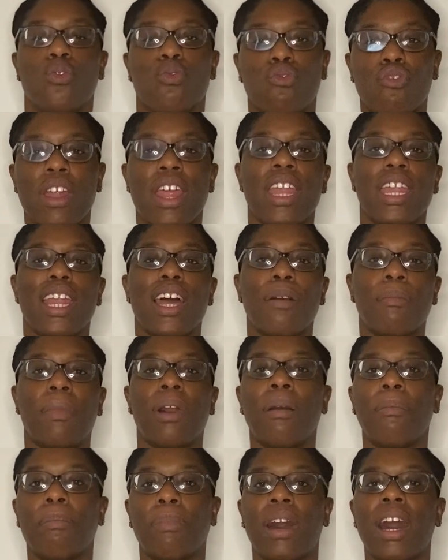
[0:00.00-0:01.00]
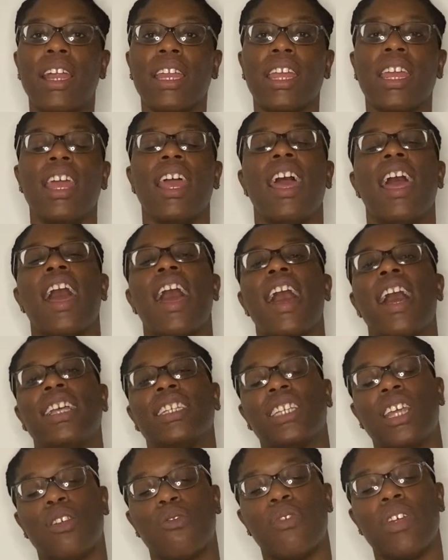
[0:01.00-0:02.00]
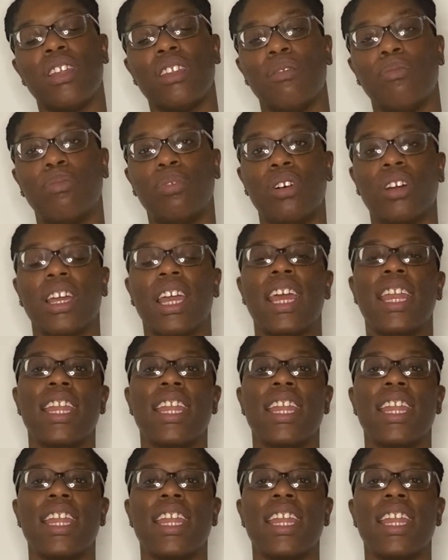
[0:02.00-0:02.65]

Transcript: ran down my body as I read the book.